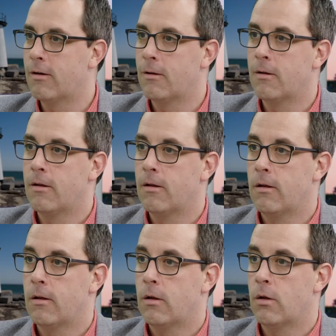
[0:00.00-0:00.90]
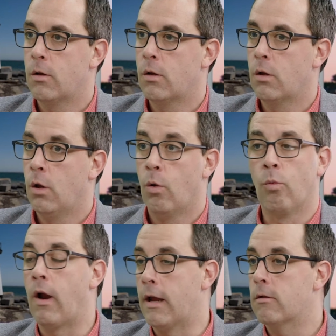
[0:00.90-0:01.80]
can't budget around
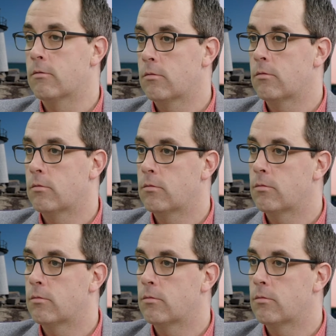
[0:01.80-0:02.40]
right. what someone's going